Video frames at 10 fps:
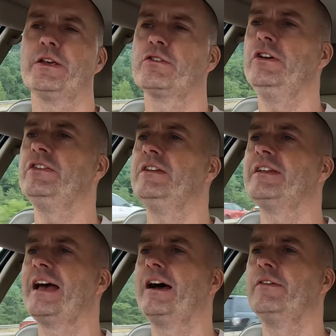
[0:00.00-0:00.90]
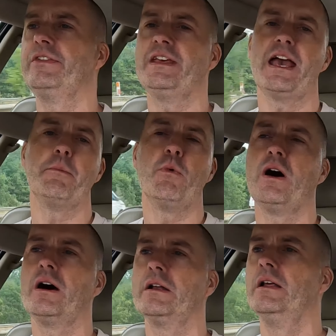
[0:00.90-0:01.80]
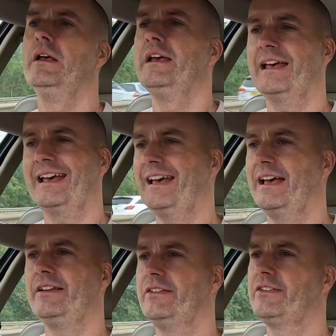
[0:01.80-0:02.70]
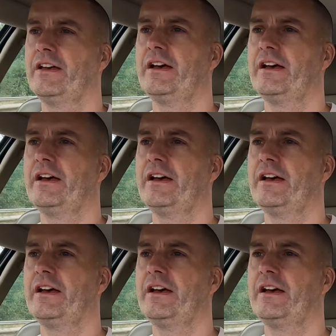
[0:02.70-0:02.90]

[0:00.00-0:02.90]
cruising down the M1, and